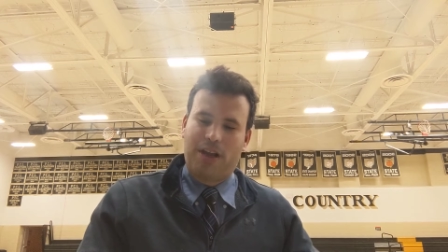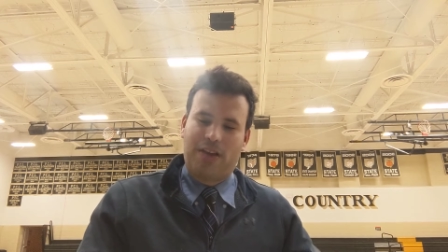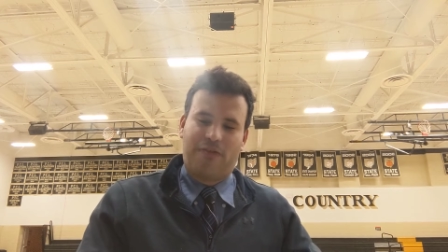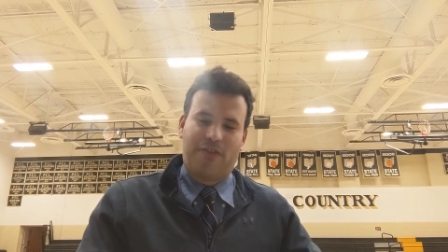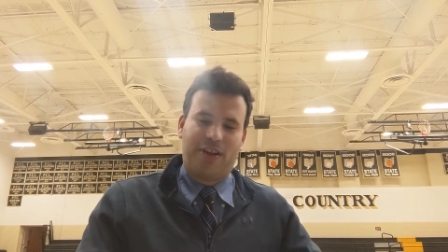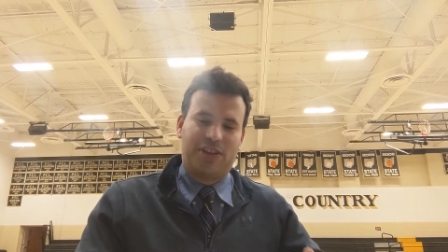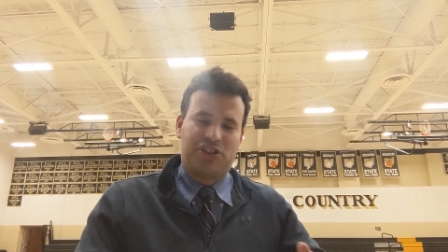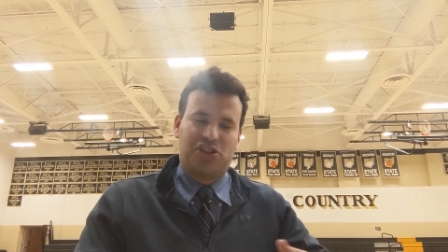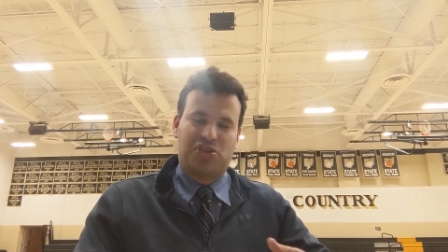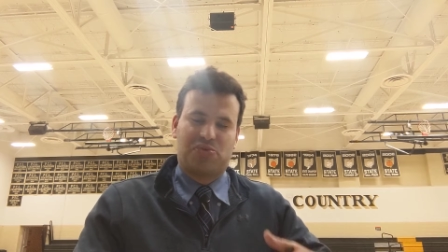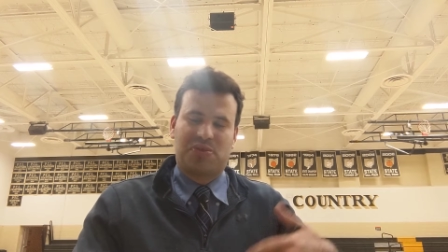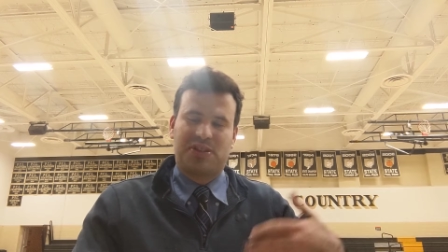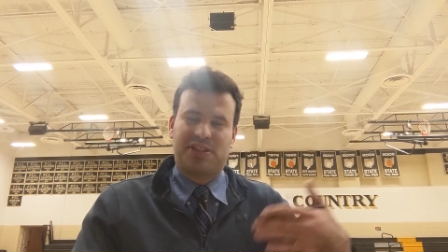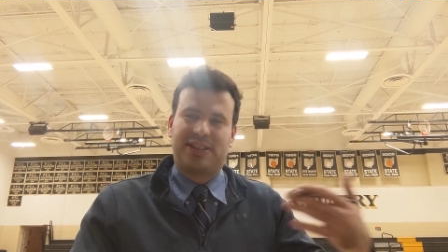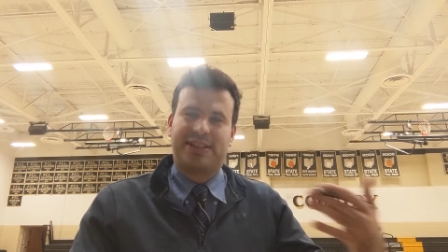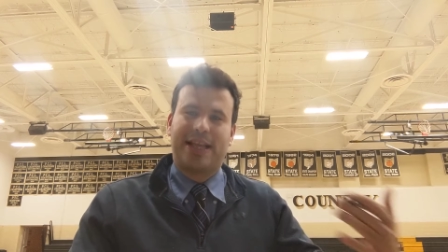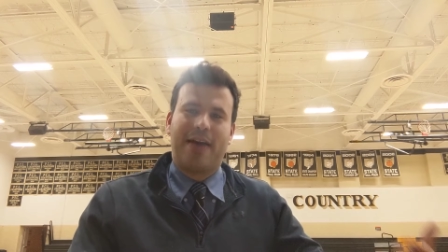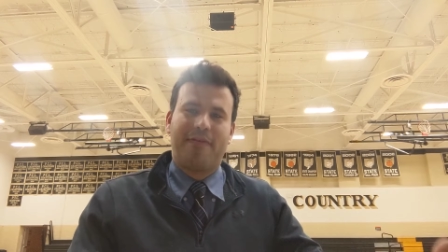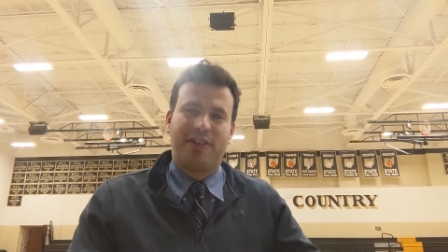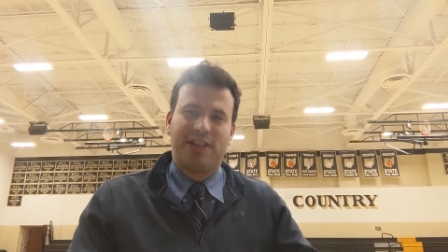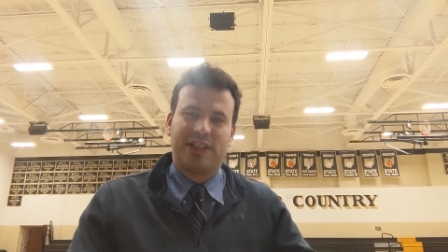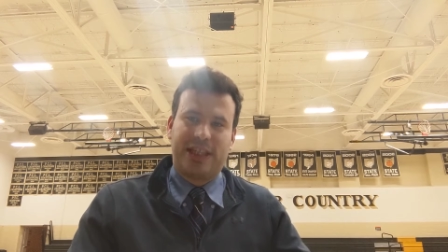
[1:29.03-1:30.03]
He finishes with
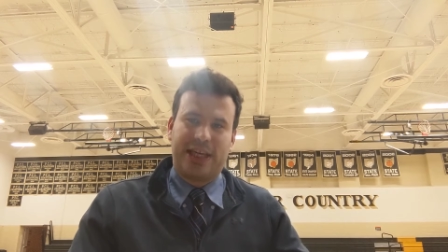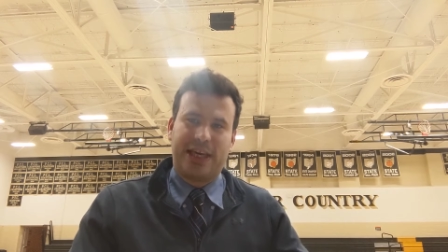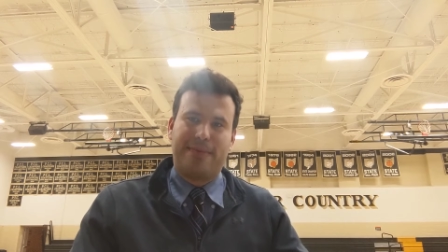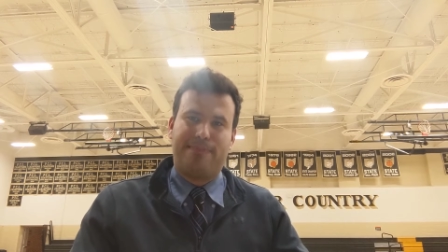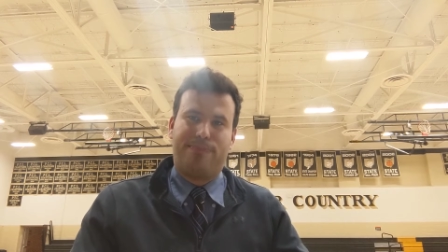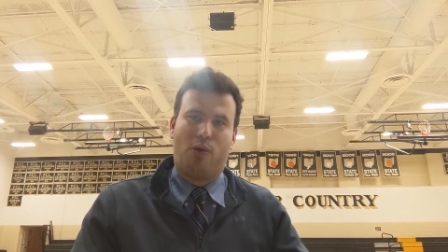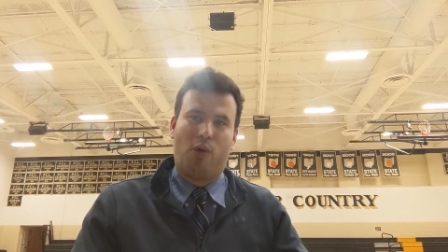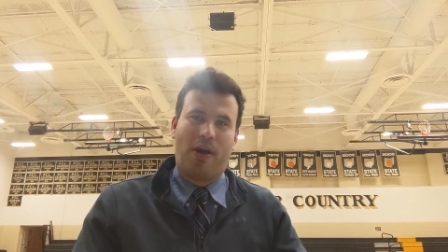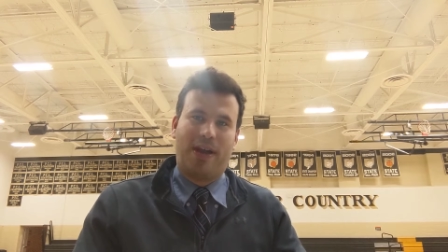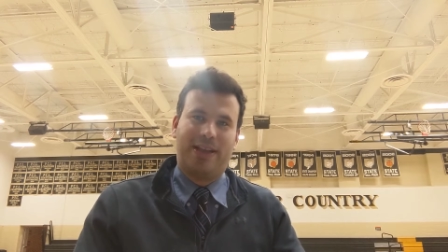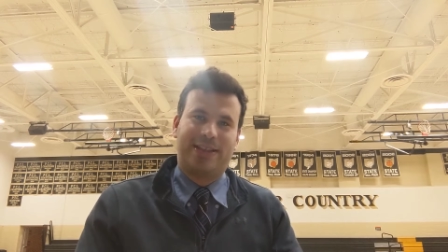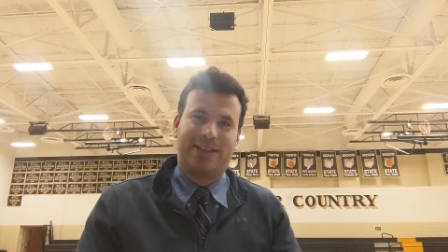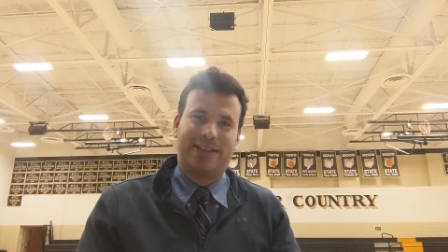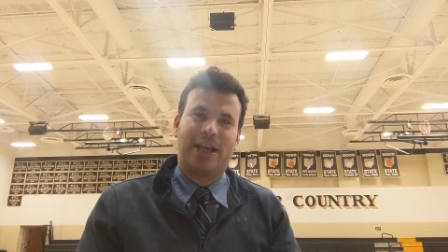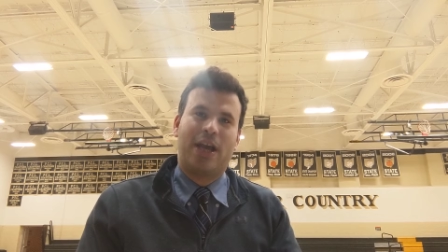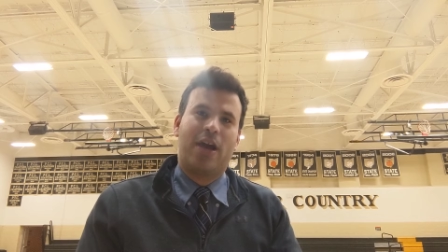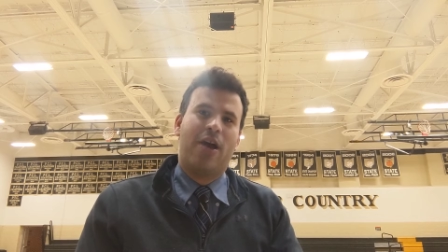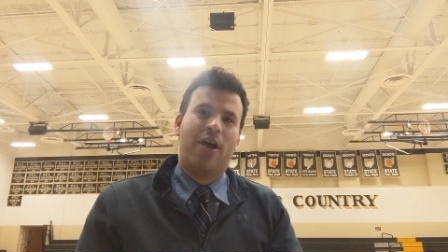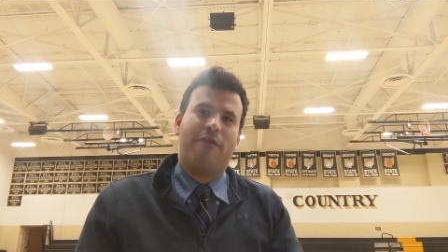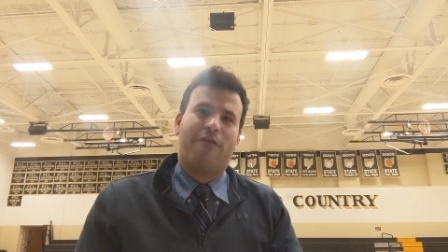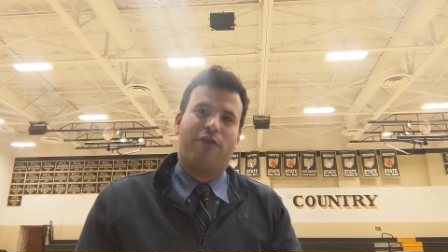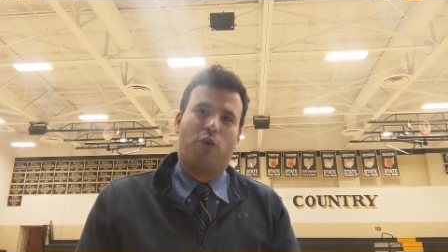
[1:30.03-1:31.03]
17 points
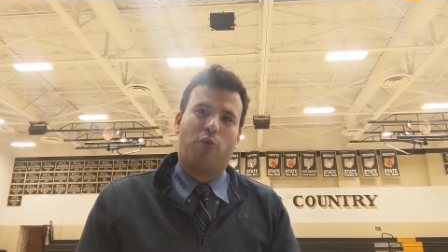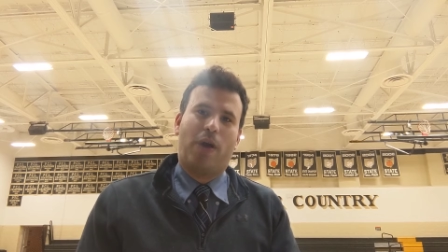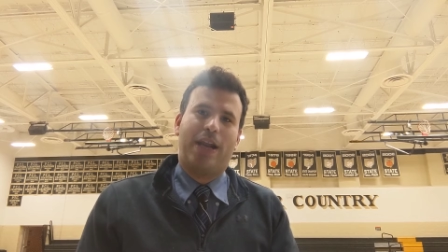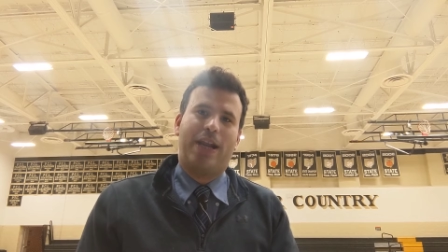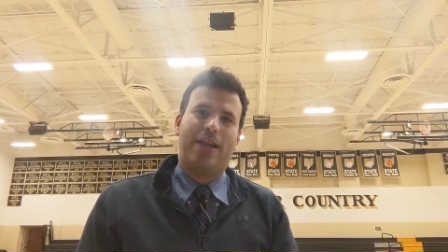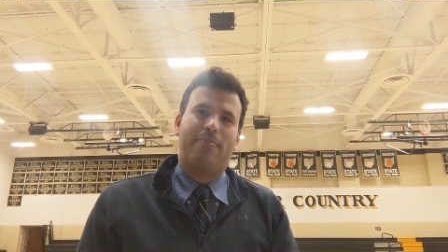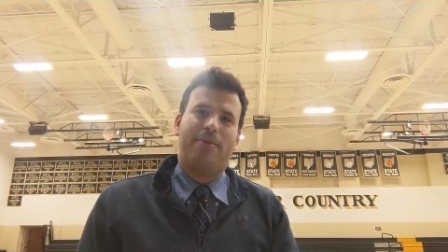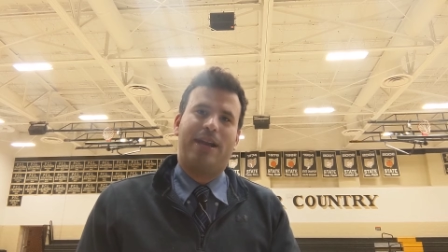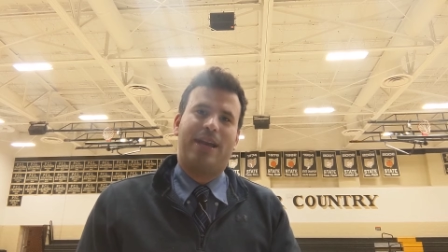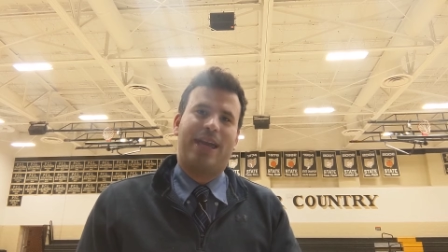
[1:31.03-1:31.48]
for Windham.